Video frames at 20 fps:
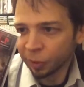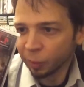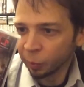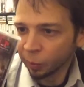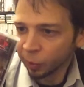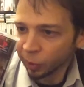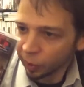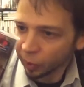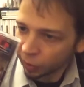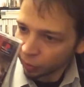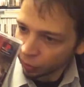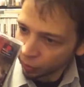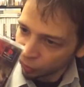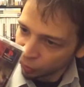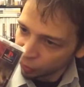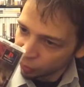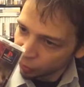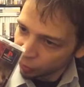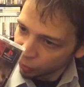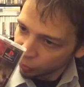We're gonna
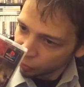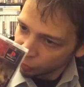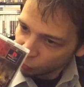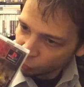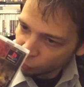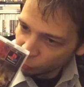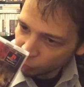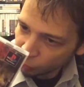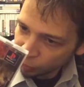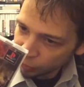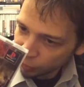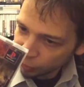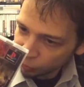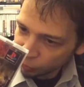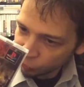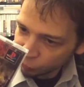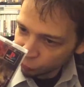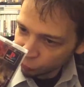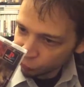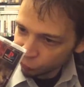work out a
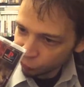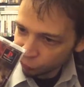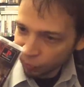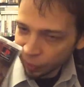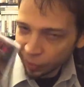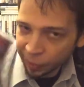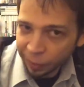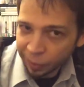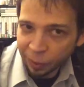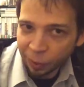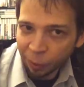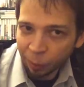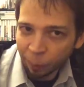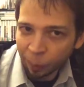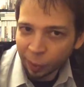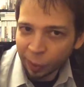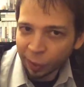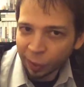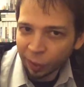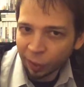trade here,
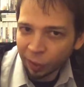but